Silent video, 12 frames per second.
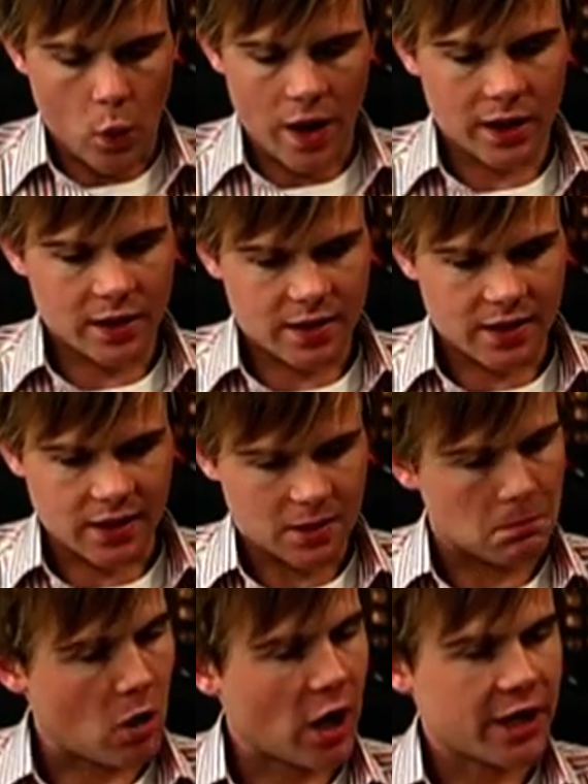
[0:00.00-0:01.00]
Well,
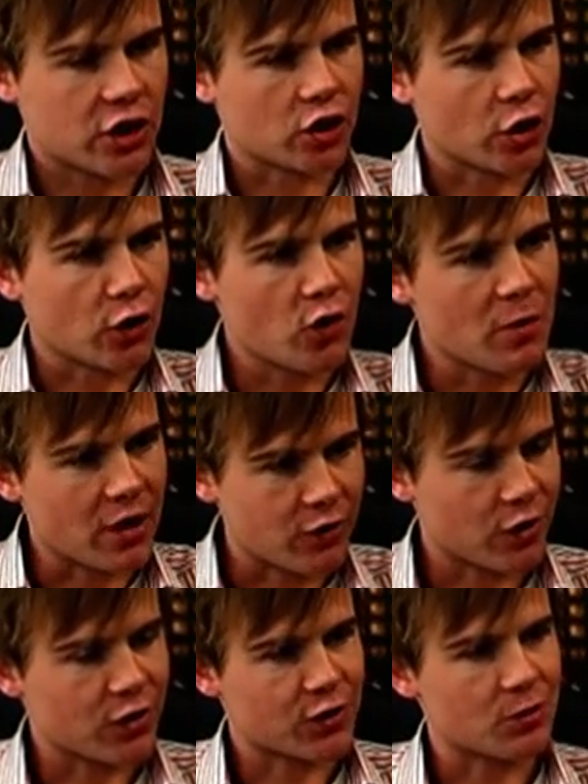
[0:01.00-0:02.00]
it's my show, but
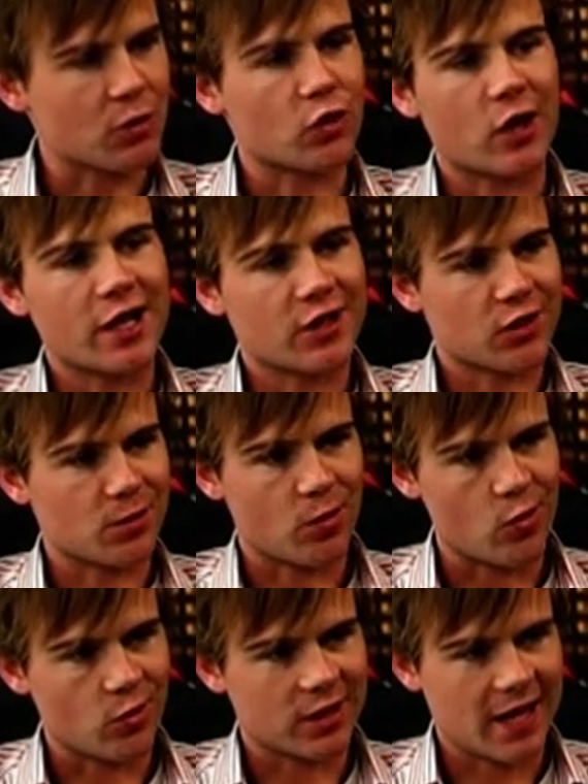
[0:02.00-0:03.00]
I've got some great
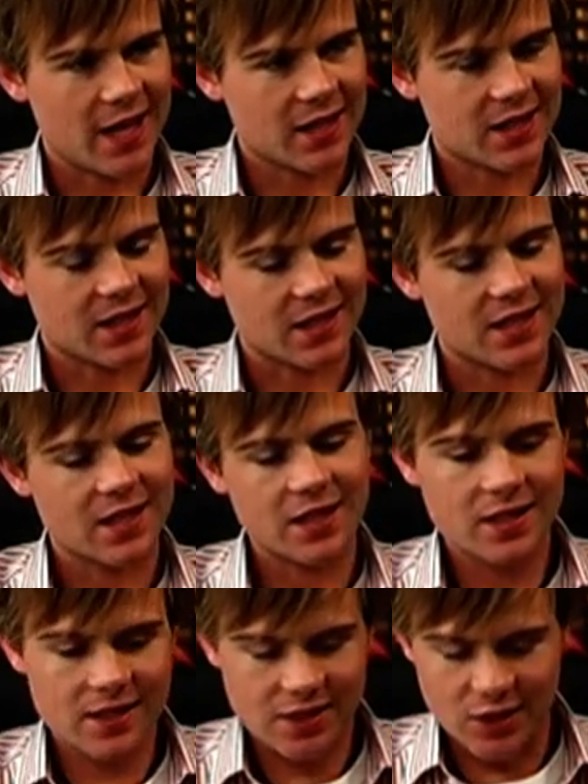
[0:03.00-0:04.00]
support acts. The
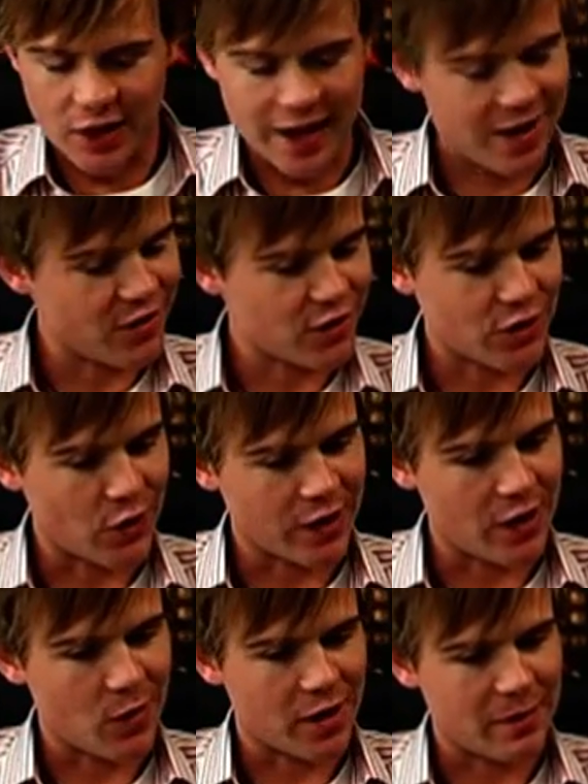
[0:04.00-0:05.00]
singers, I haven't told
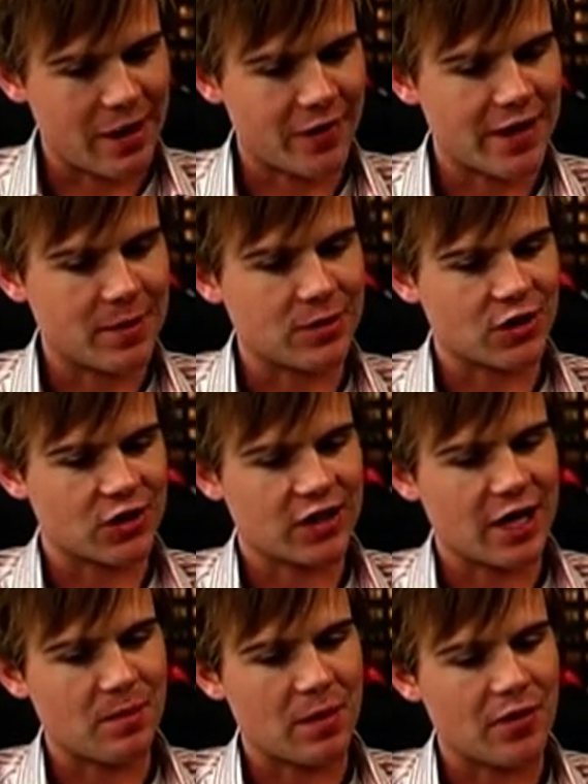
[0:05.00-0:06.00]
anyone about them just
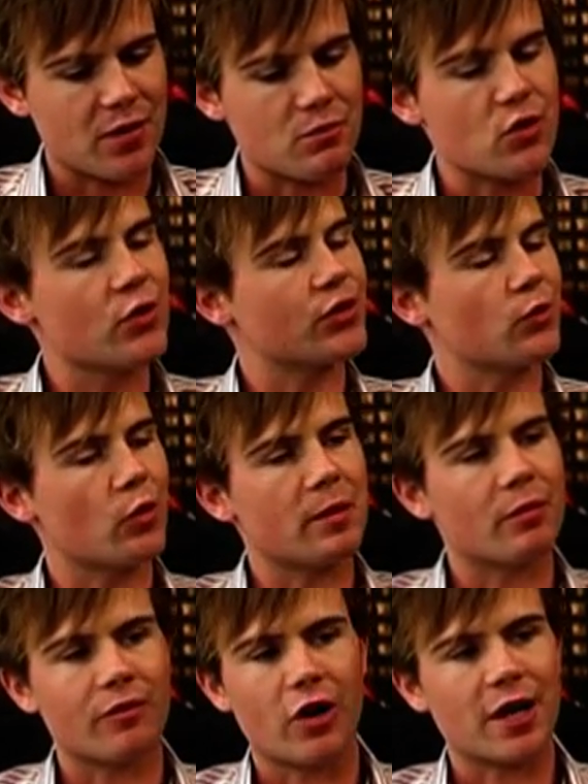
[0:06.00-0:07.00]
yet, but the music will
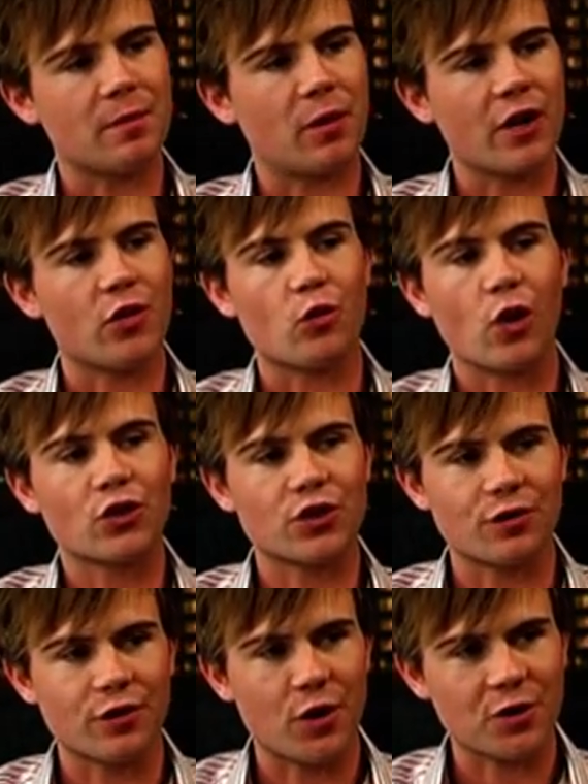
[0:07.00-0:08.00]
be provided by the
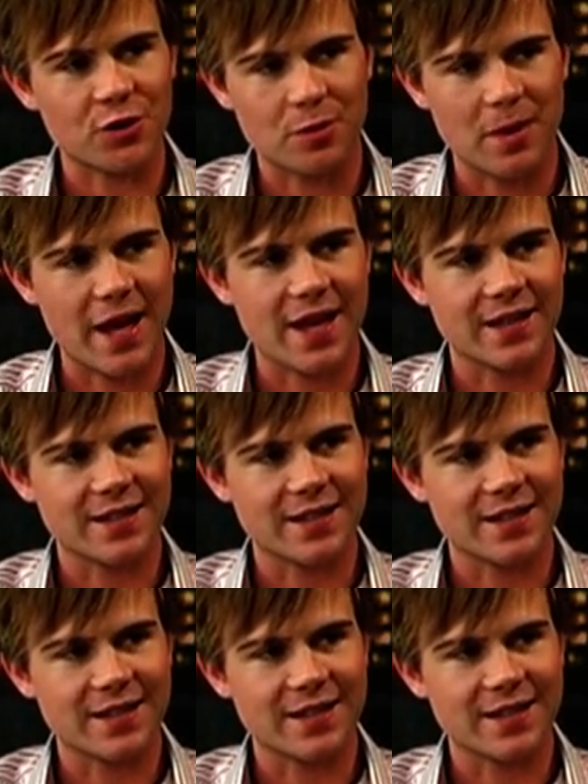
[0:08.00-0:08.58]
Roger Fox Band.